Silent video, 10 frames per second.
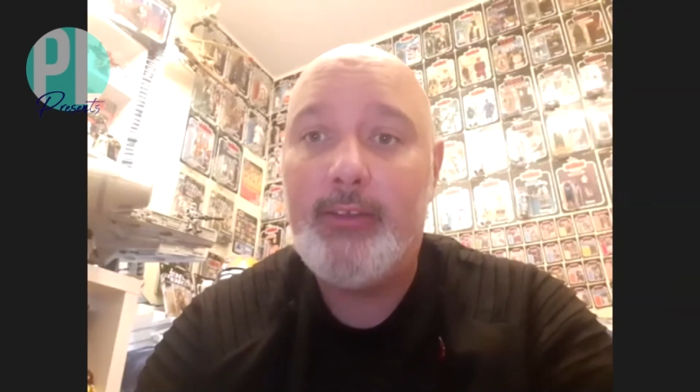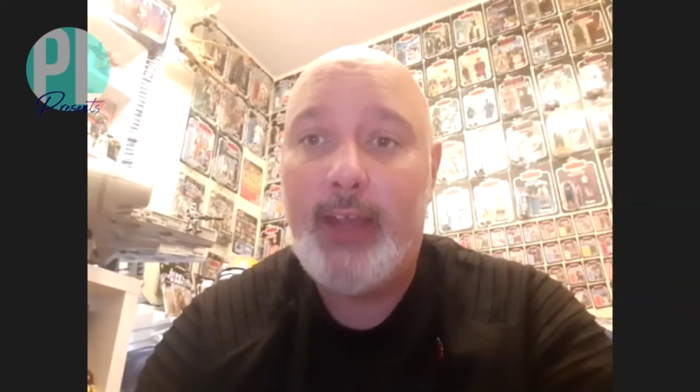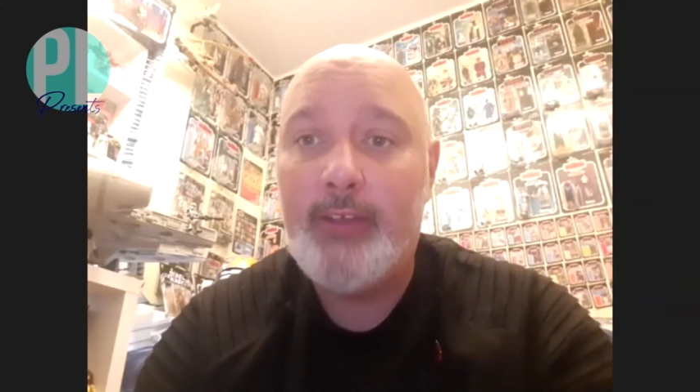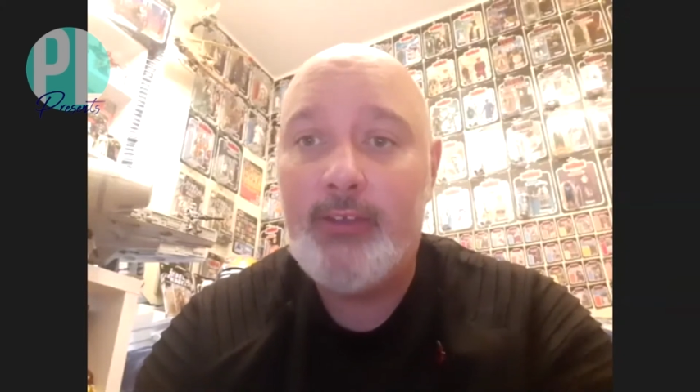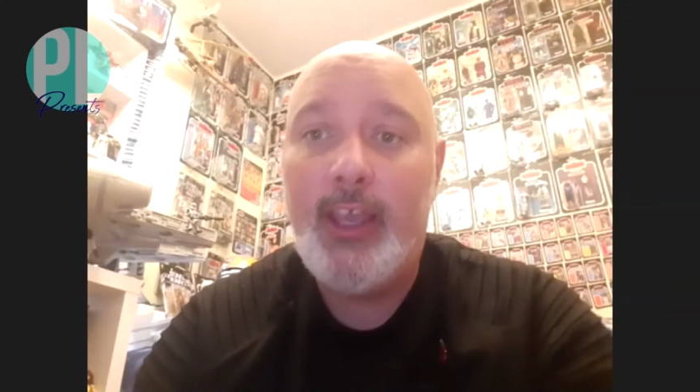
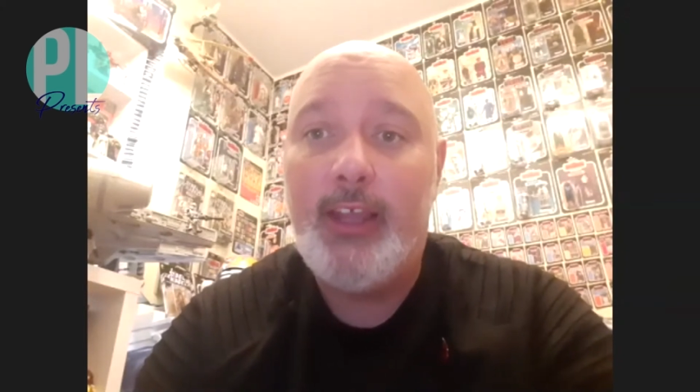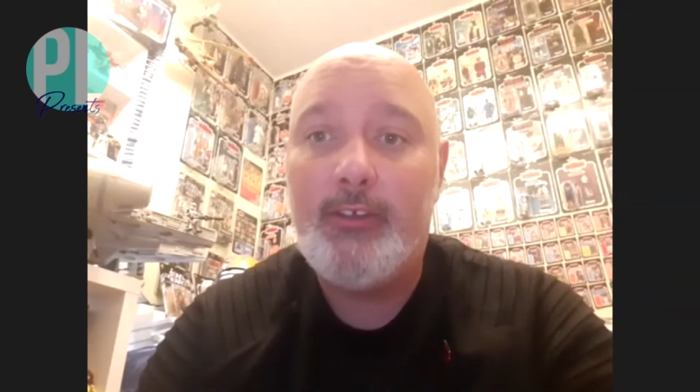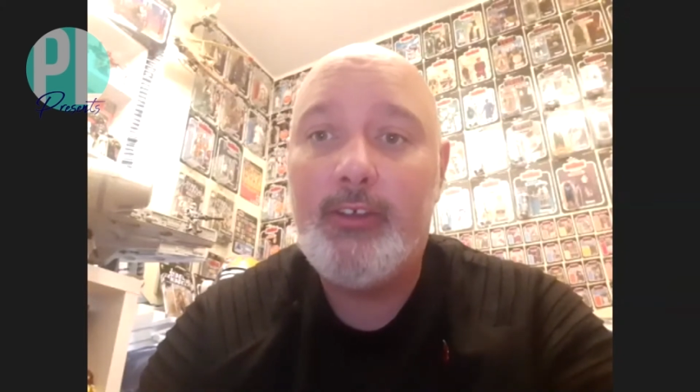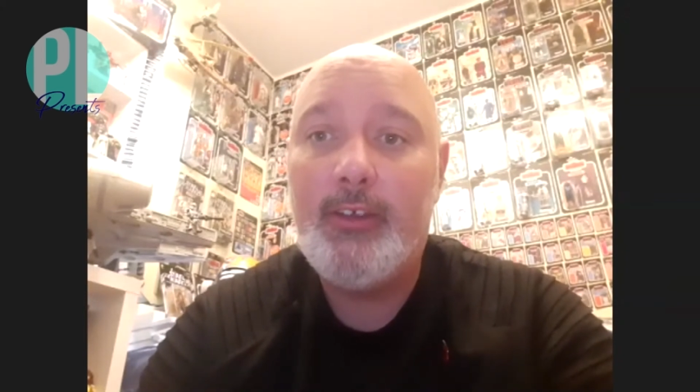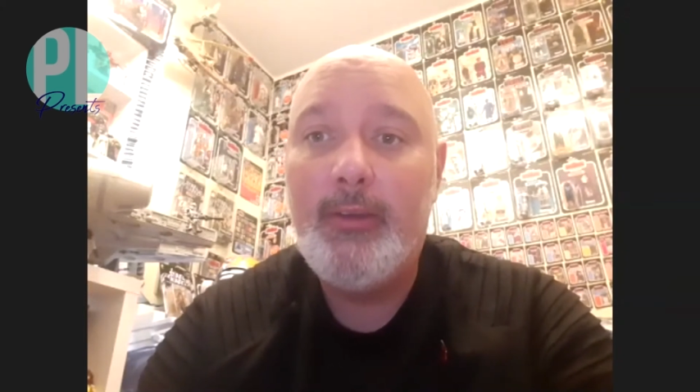as
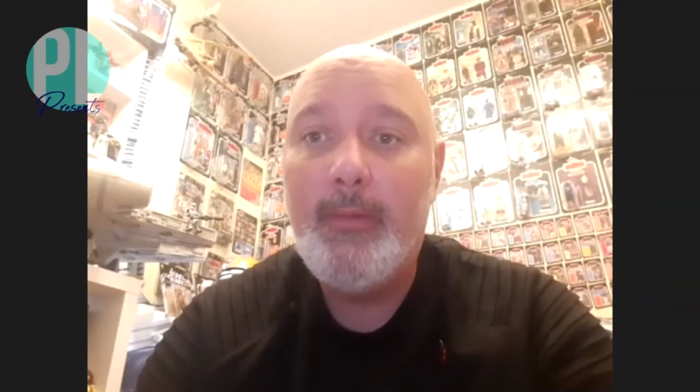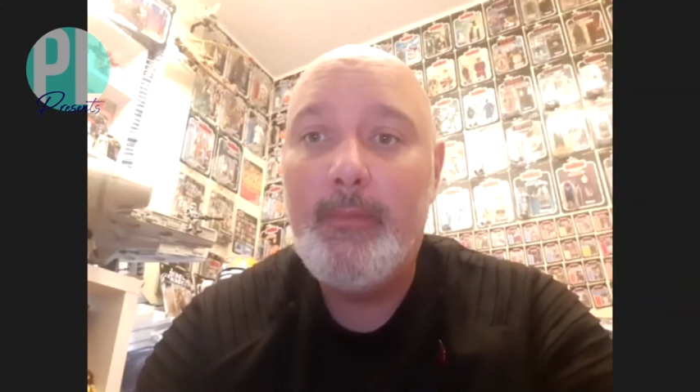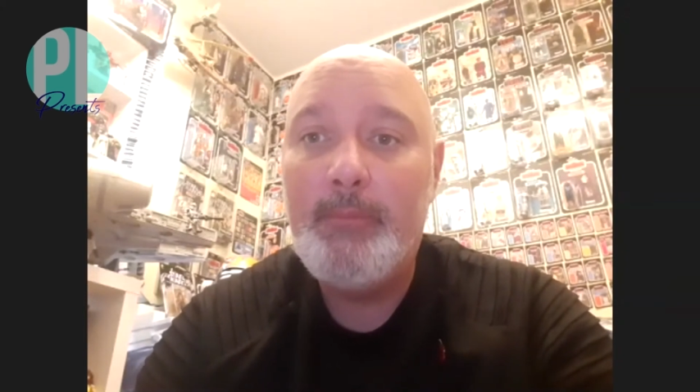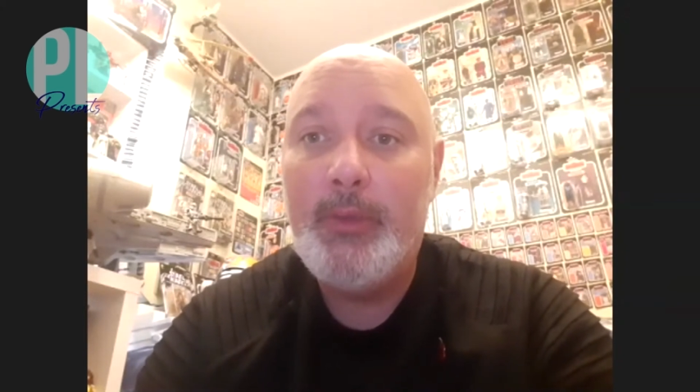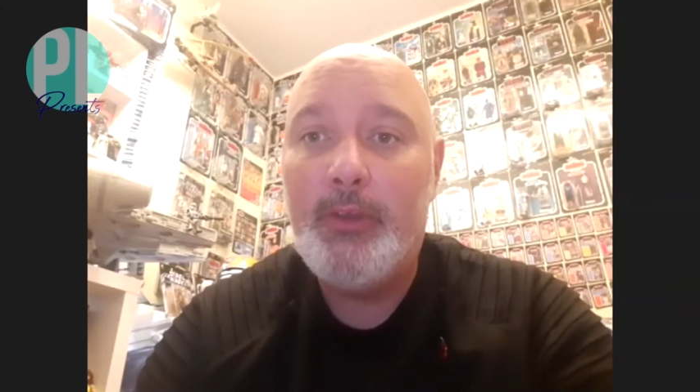kids
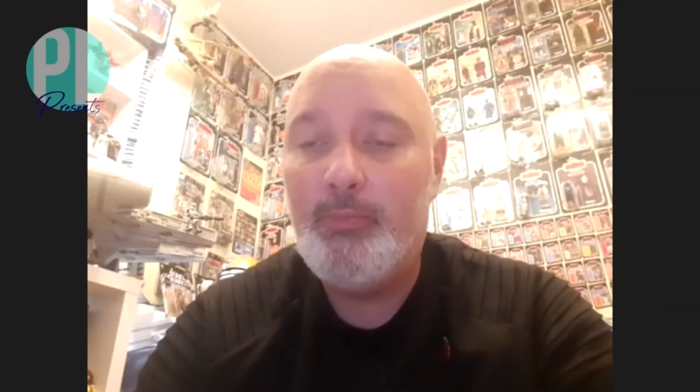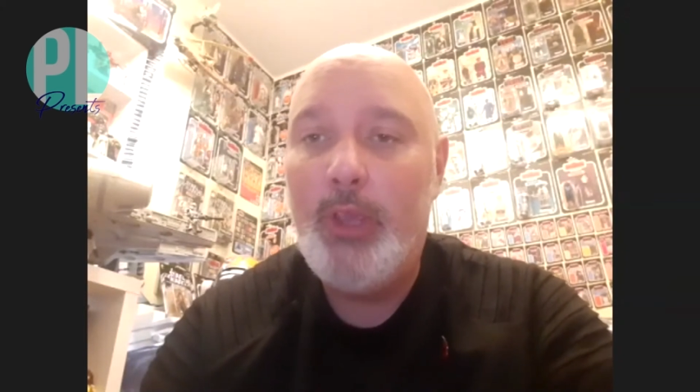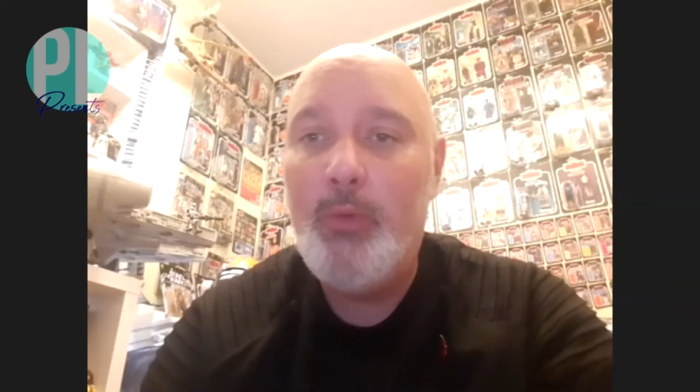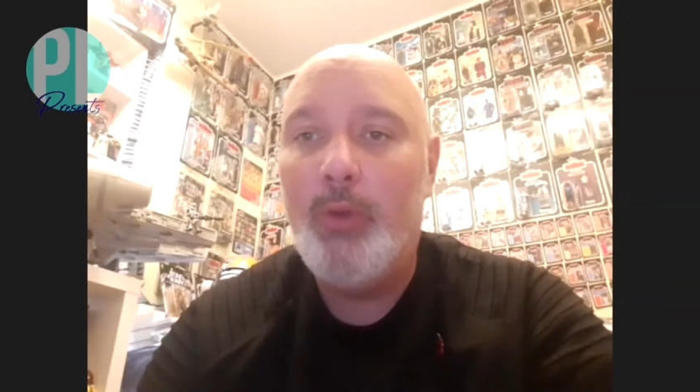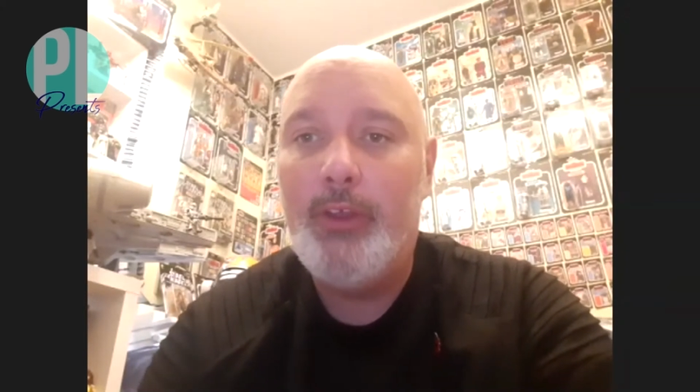because we
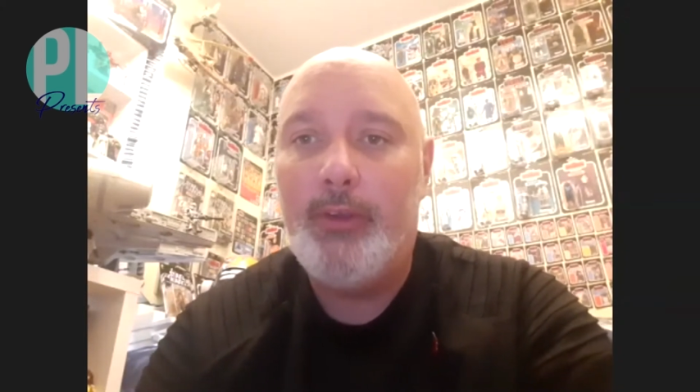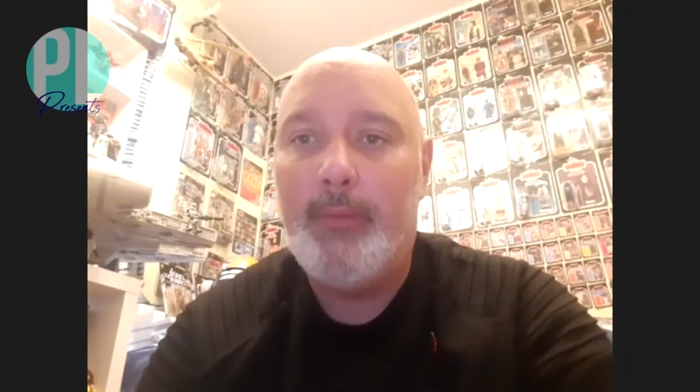wanted them.